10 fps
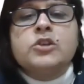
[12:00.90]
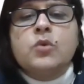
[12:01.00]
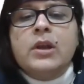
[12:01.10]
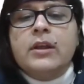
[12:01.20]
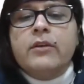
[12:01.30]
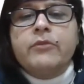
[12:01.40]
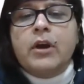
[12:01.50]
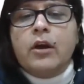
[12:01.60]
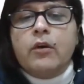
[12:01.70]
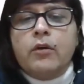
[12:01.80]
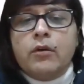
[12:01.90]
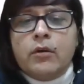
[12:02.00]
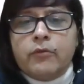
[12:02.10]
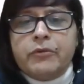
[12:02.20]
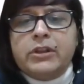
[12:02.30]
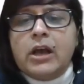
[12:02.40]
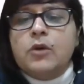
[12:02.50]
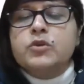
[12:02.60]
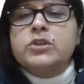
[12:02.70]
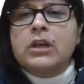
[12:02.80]
to live
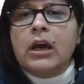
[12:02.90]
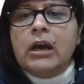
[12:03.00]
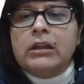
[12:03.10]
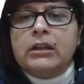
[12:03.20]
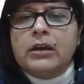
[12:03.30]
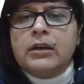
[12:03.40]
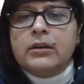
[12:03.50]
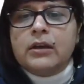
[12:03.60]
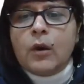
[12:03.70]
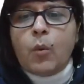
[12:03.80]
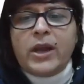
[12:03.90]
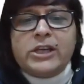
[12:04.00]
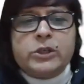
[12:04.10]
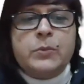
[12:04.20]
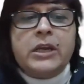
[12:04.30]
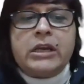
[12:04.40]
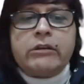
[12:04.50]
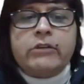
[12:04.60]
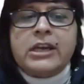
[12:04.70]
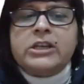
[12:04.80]
without other white
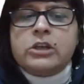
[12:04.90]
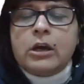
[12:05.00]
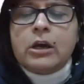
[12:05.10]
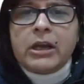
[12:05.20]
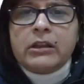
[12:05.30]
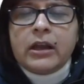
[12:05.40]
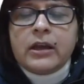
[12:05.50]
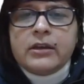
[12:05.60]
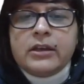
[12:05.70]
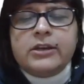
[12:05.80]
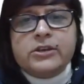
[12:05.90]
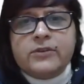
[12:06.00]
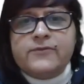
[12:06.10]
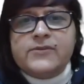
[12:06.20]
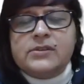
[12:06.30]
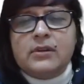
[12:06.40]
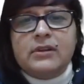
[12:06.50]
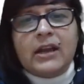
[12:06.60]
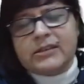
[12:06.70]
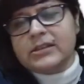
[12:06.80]
men right among the natives.
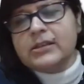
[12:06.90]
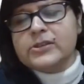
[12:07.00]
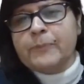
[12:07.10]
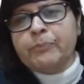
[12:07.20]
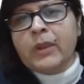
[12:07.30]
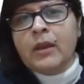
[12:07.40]
That is,